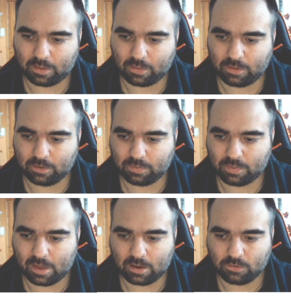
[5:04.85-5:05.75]
Now,
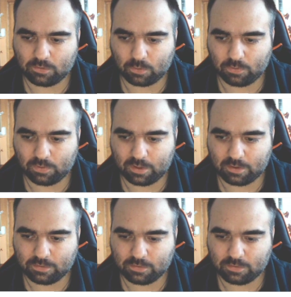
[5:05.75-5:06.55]
they control this.